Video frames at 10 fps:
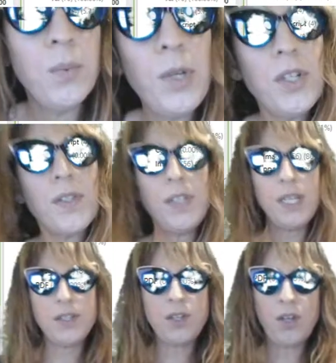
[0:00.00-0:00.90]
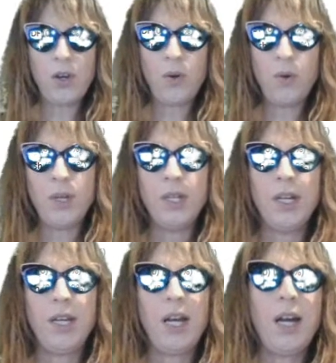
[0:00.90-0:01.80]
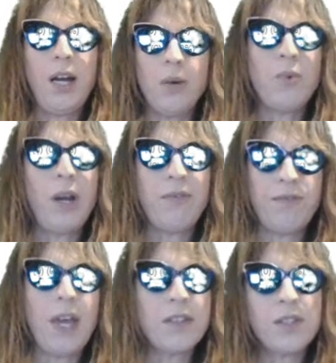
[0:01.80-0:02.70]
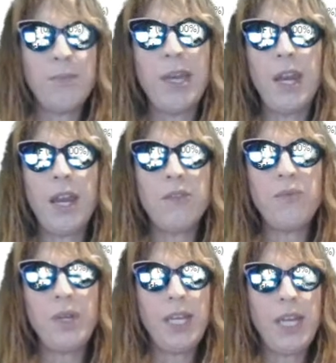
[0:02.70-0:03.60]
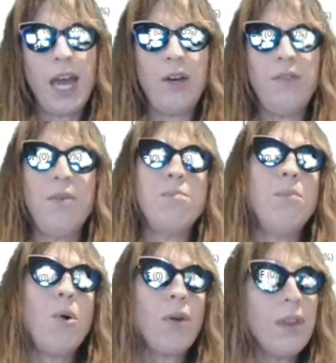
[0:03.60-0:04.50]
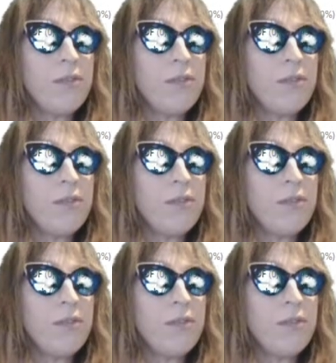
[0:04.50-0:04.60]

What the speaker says: We just need to know a rough estimate. And if we have more